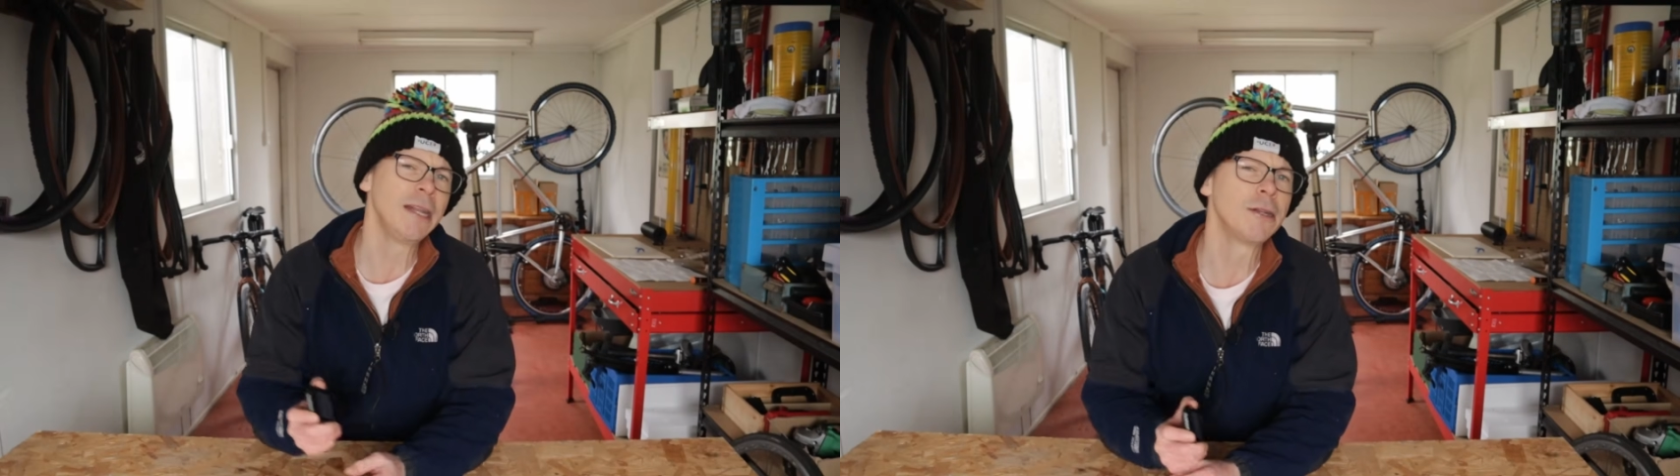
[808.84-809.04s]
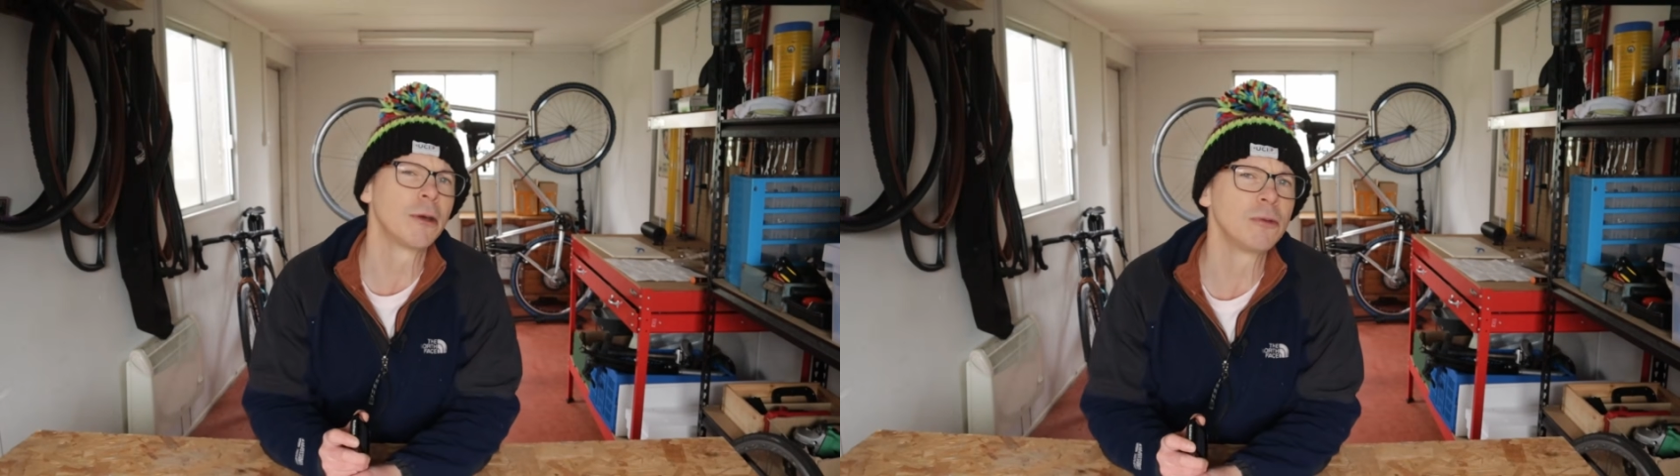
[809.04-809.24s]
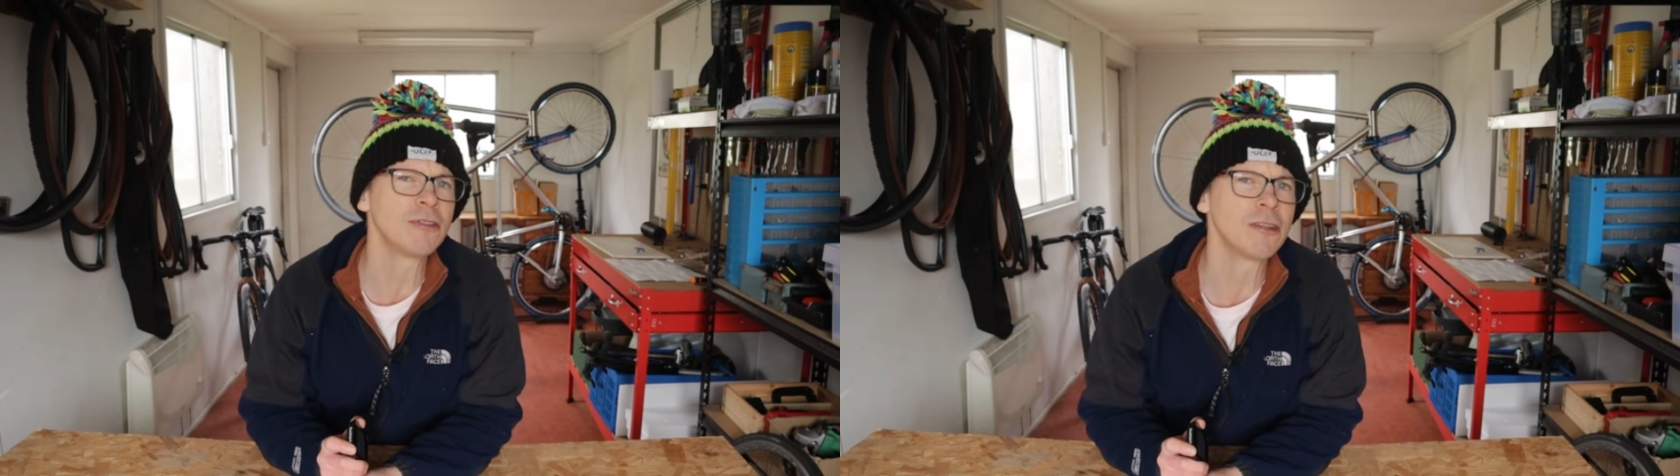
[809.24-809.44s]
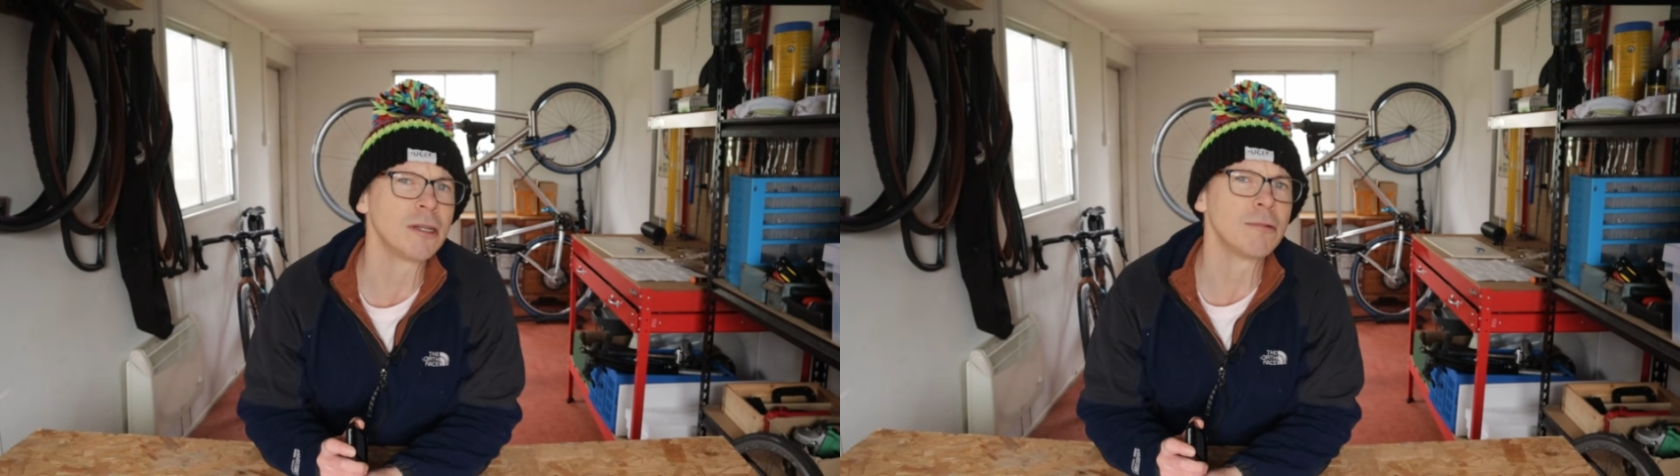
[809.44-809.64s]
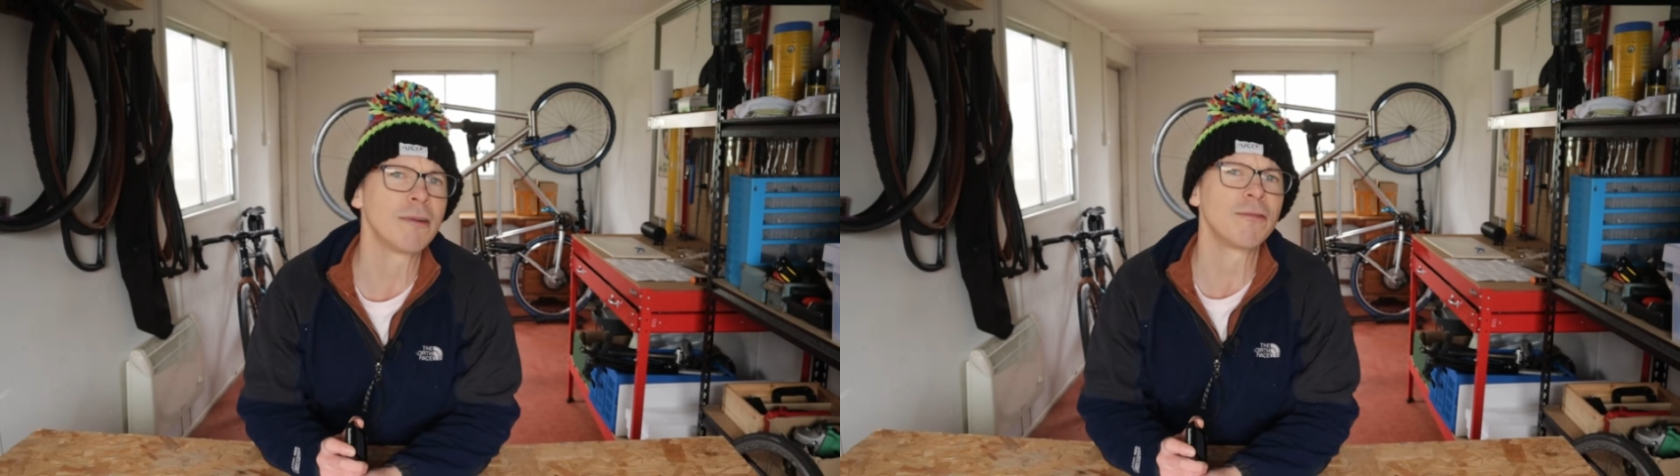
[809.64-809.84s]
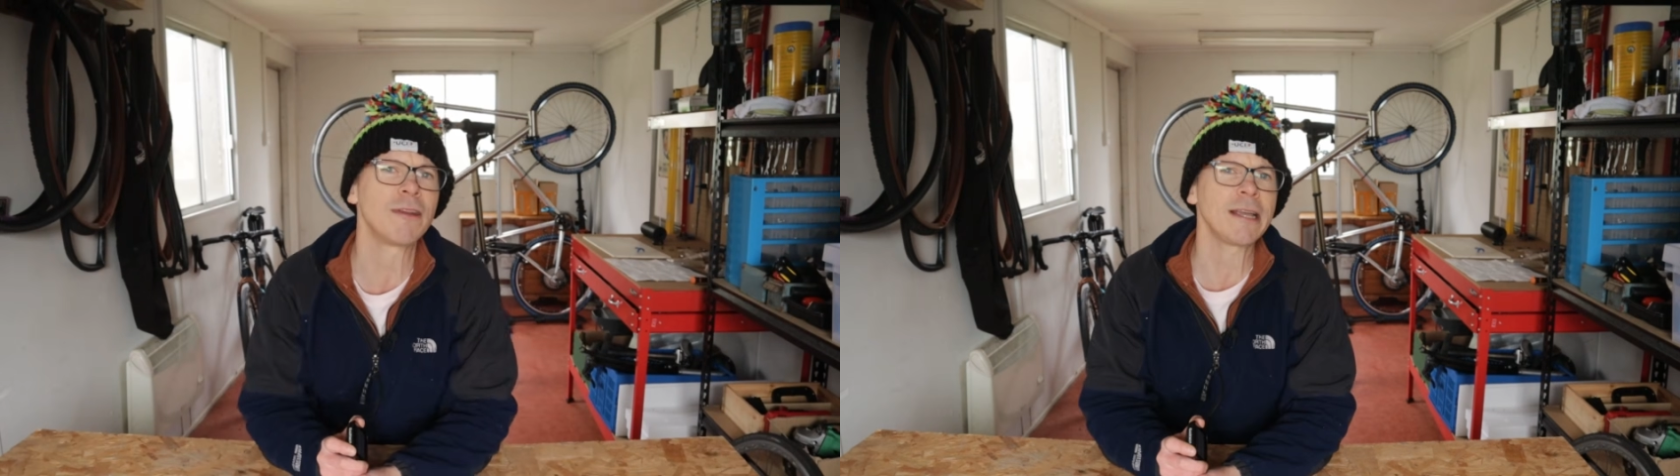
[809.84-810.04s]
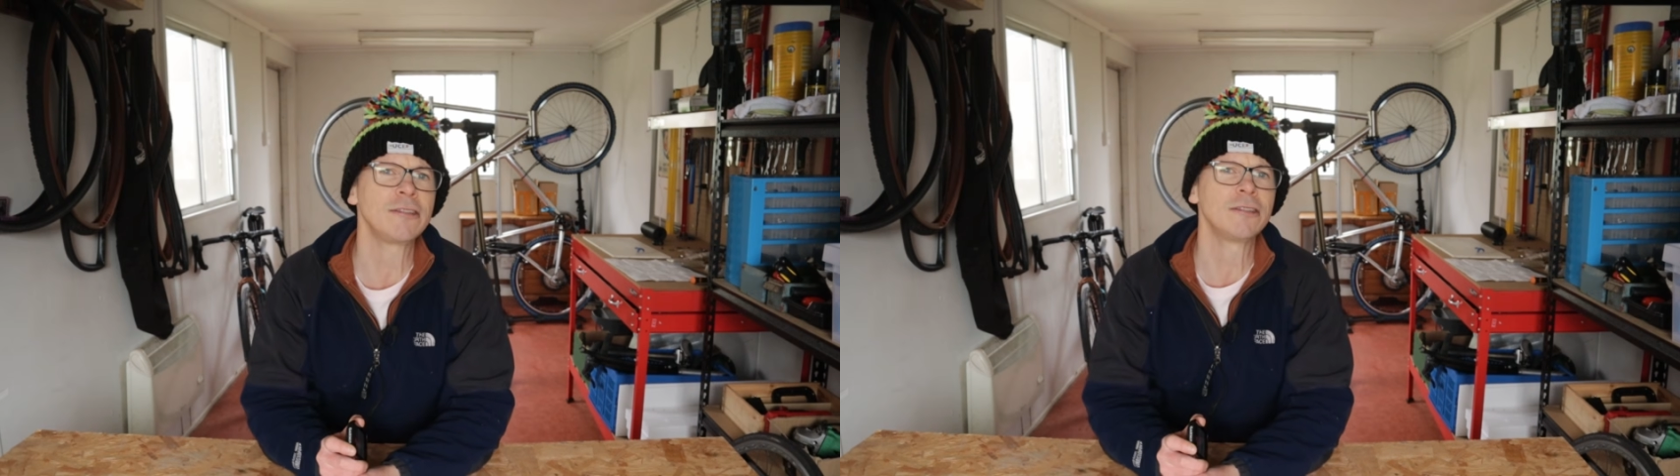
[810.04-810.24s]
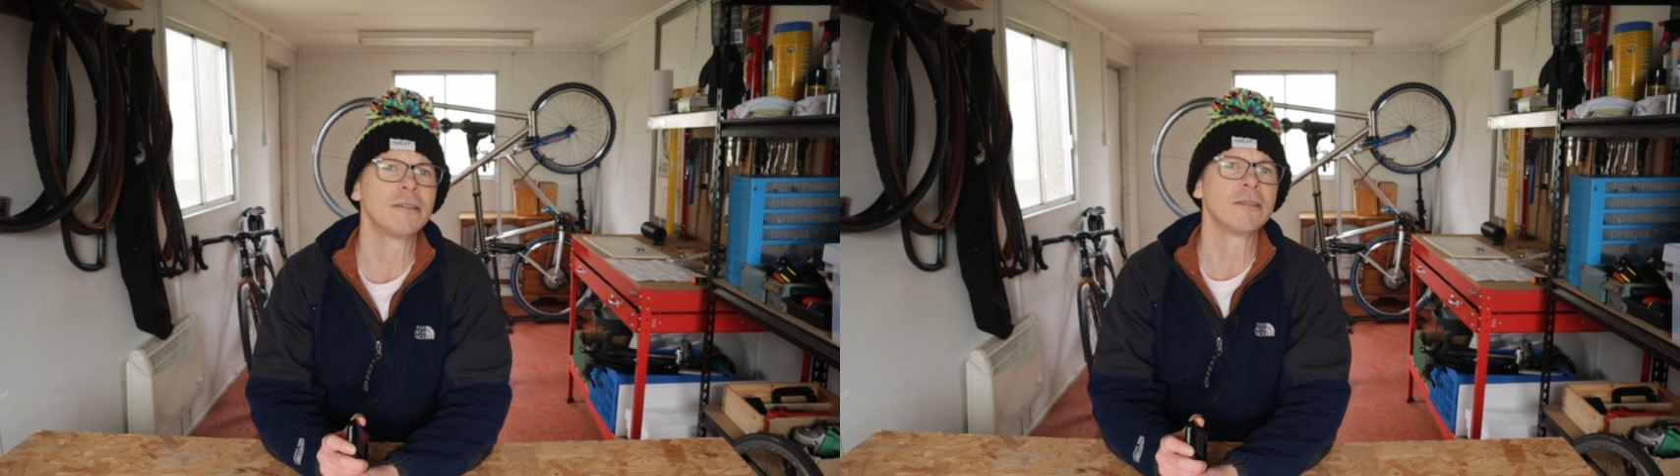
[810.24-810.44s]
and no sunny
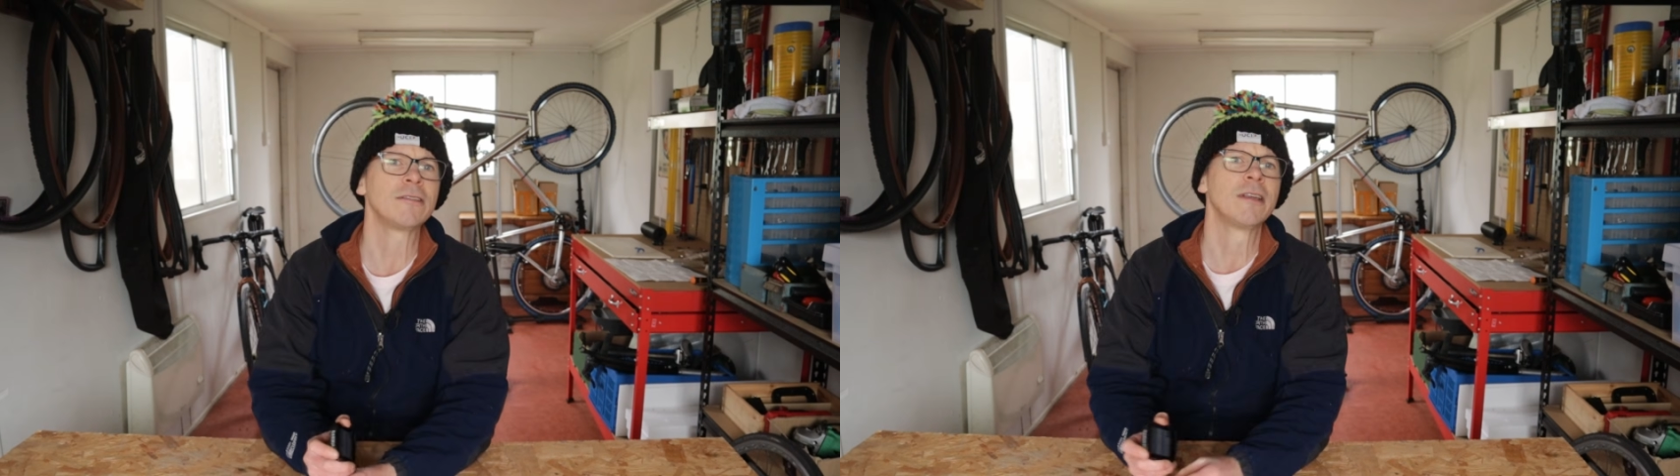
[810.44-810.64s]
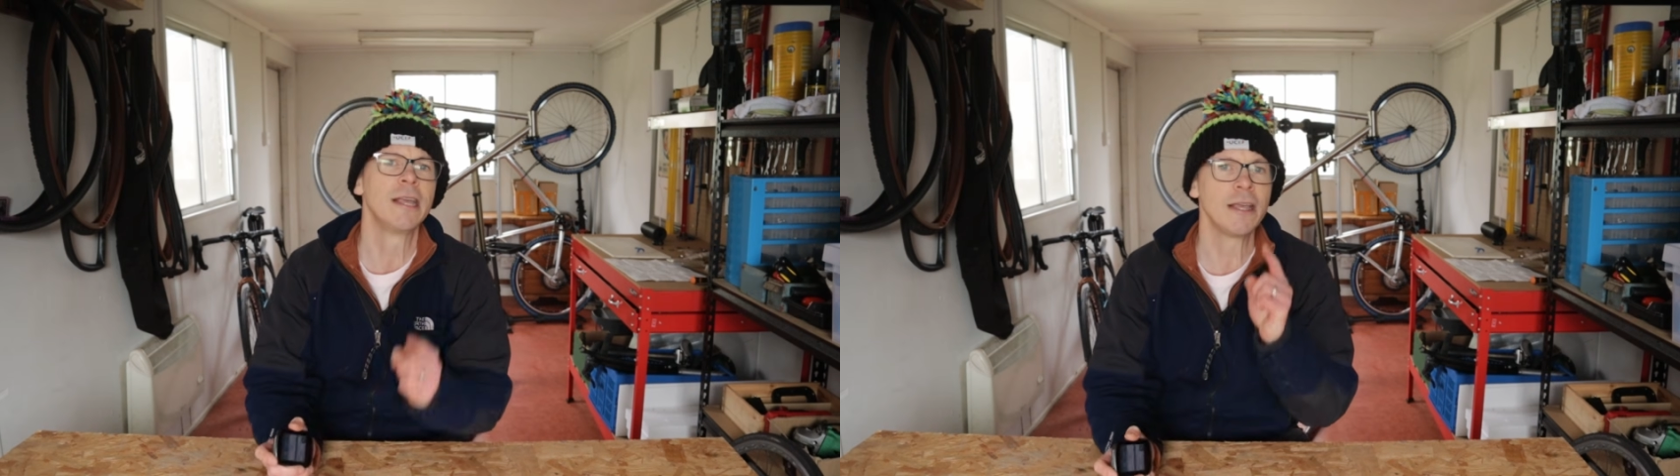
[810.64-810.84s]
reflections.